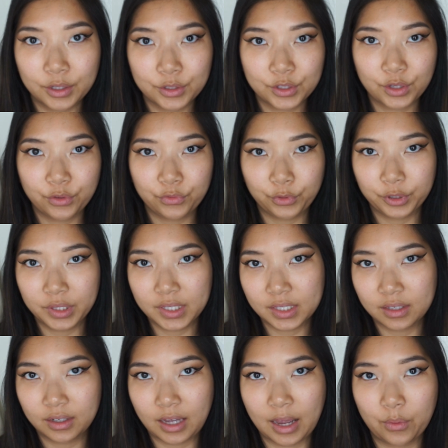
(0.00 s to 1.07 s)
So for this
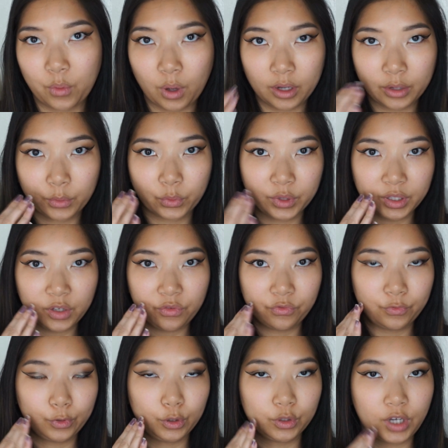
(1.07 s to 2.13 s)
look, I want a really
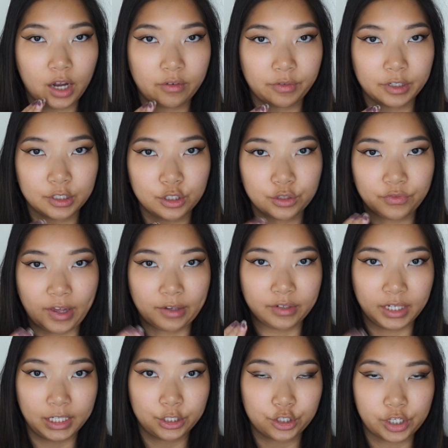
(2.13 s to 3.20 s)
full coverage
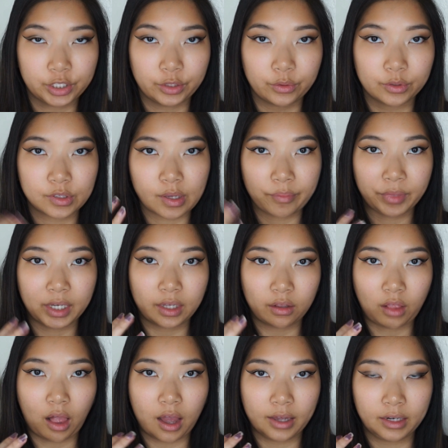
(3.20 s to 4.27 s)
foundation or something a
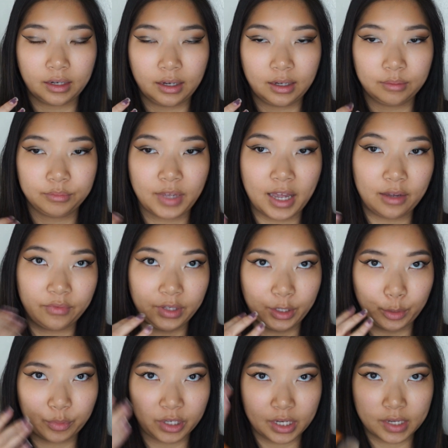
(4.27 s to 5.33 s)
lot
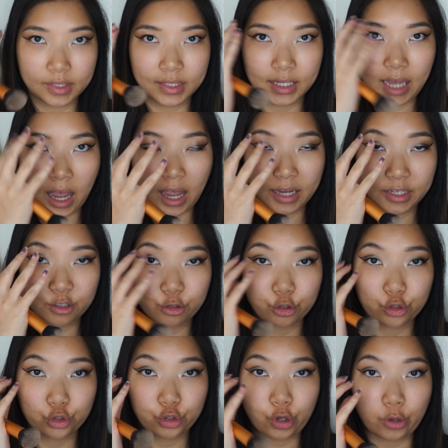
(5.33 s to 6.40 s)
heavier, because the eyes are
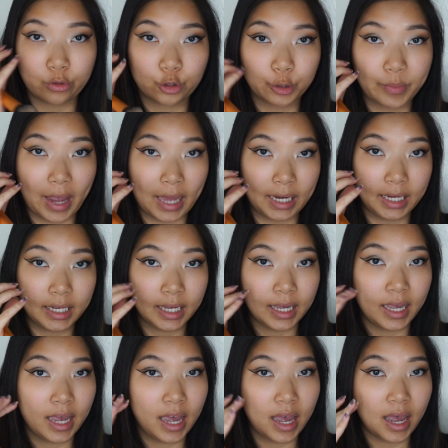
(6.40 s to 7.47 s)
so dramatic
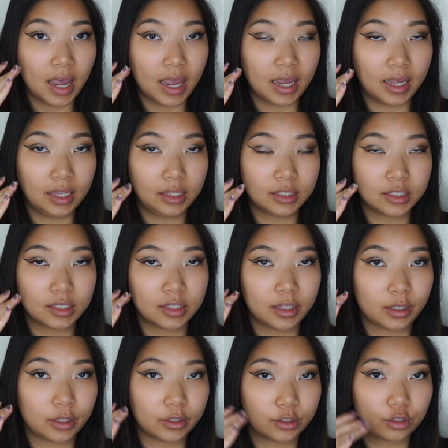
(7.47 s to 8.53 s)
and
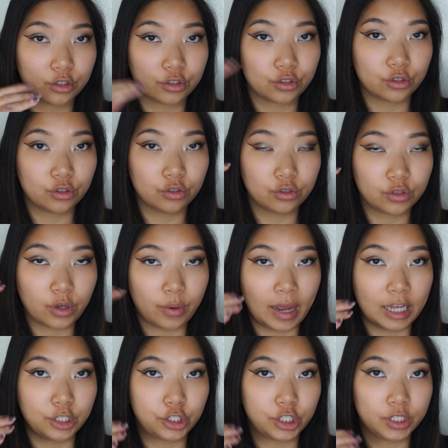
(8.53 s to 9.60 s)
they're just so
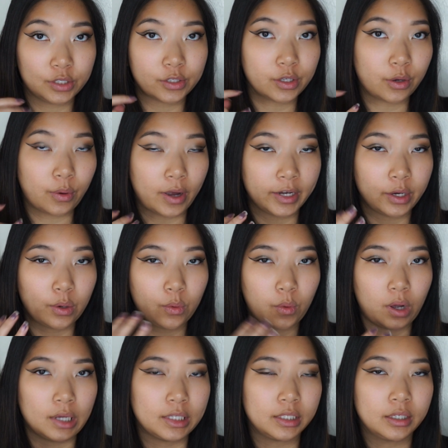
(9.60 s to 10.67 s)
edgy, so I don't
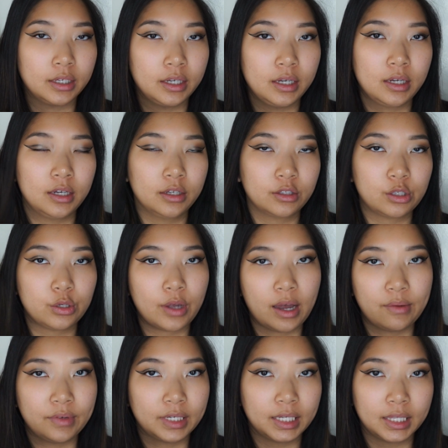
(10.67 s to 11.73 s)
want to
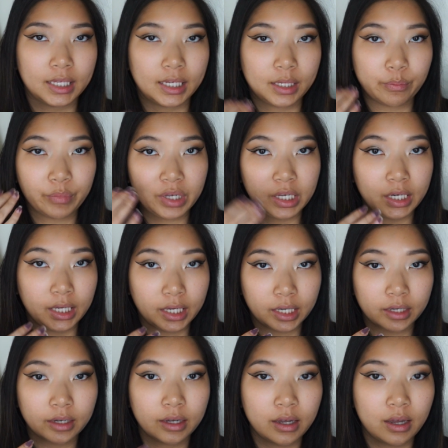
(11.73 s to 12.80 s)
have anything competing